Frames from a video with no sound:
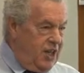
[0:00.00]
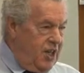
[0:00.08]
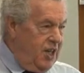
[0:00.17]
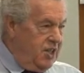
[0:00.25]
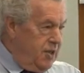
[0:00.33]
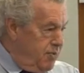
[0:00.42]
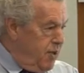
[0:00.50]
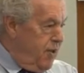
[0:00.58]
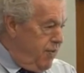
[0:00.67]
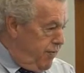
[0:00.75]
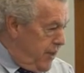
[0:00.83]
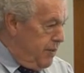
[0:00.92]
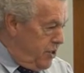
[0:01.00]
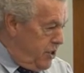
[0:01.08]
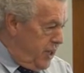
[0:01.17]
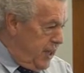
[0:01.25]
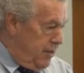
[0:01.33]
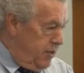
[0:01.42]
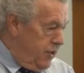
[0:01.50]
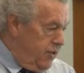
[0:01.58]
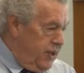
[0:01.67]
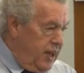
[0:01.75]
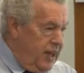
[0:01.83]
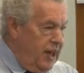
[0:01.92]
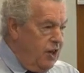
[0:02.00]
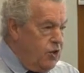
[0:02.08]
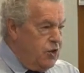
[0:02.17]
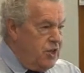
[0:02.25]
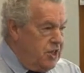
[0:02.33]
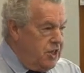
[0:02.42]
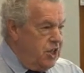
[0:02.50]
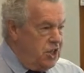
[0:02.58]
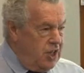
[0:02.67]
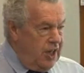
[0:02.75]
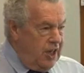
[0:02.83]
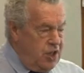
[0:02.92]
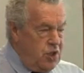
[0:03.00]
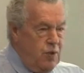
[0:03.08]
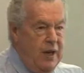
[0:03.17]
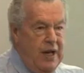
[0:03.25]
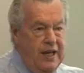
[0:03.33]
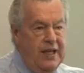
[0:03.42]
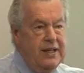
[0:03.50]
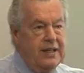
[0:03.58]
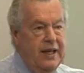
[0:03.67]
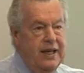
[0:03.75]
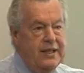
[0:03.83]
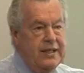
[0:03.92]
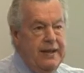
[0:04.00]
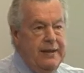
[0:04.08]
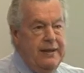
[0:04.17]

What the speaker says: it's a pro-inflammatory chemical then, and causes itching and swelling and things.